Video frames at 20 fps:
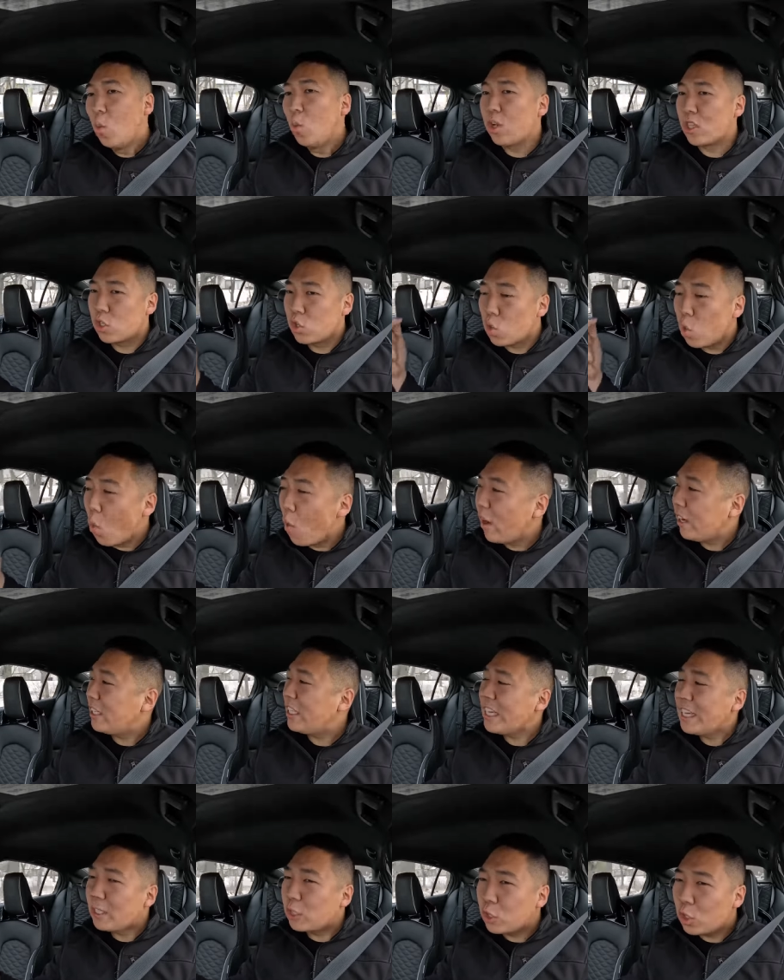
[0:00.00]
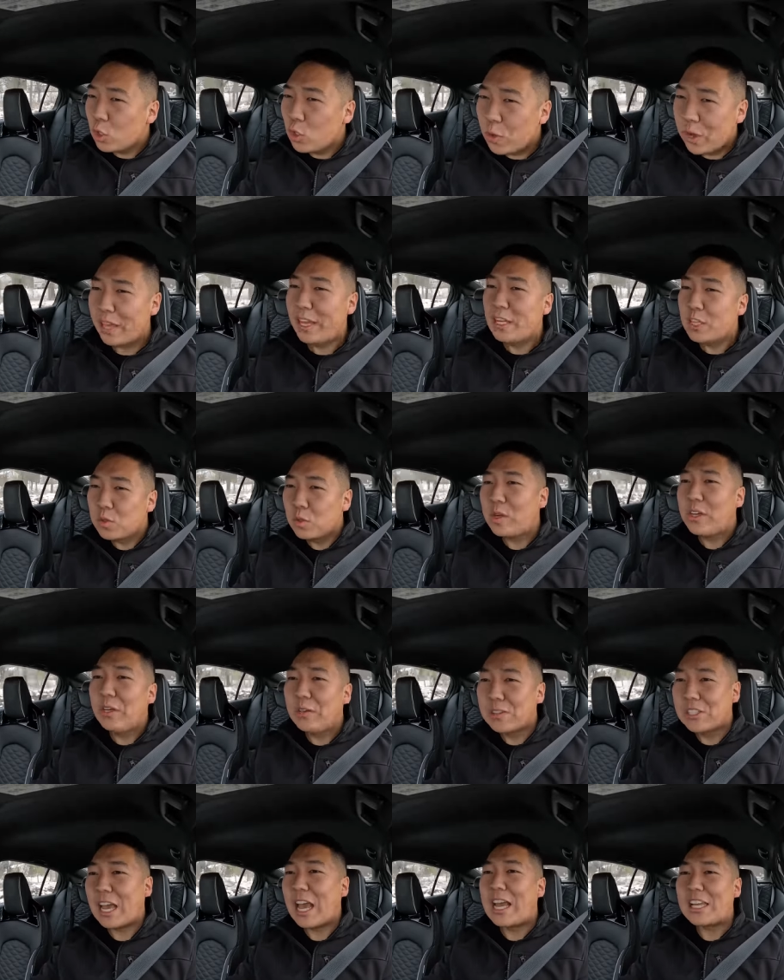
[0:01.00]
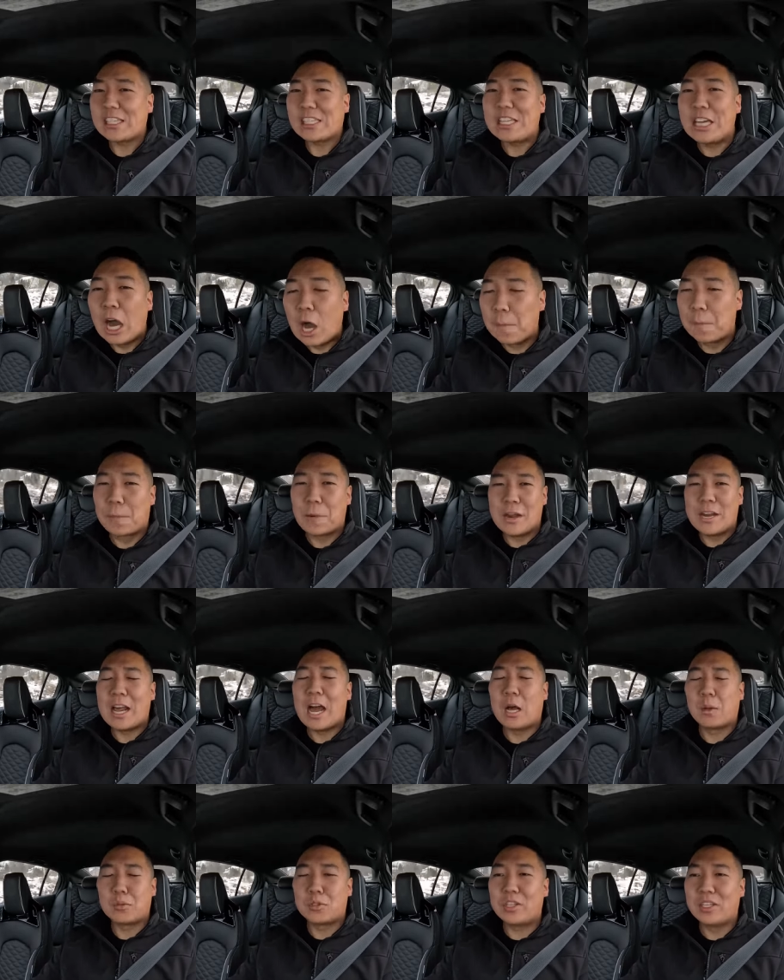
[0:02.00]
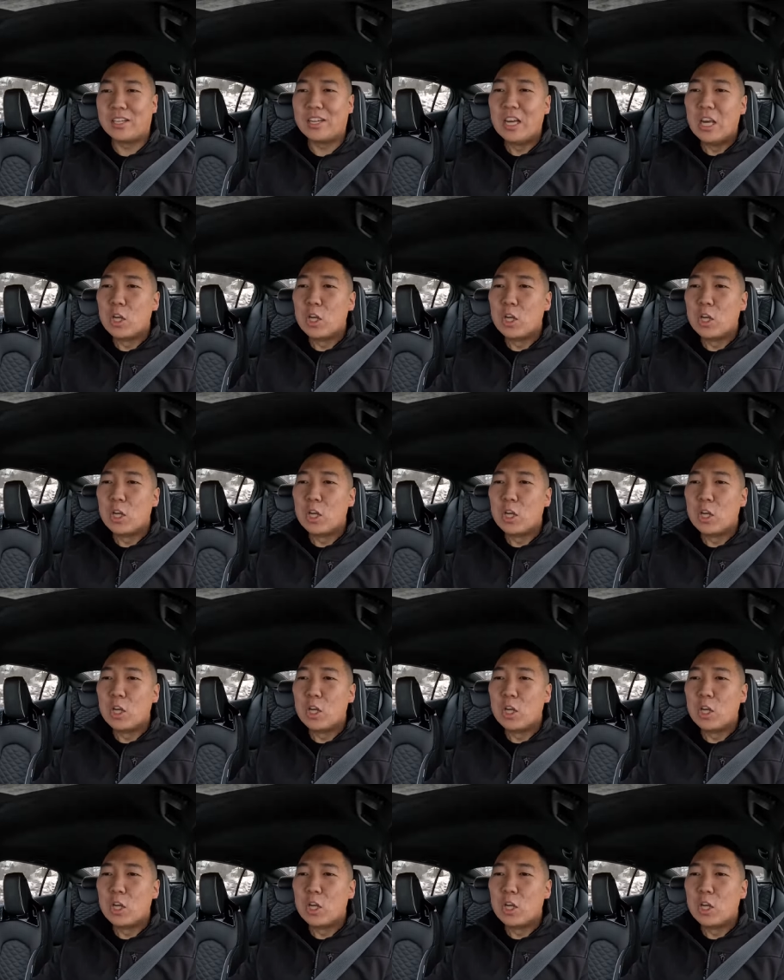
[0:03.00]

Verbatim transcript: with 22 inch wheels as the upgrade option.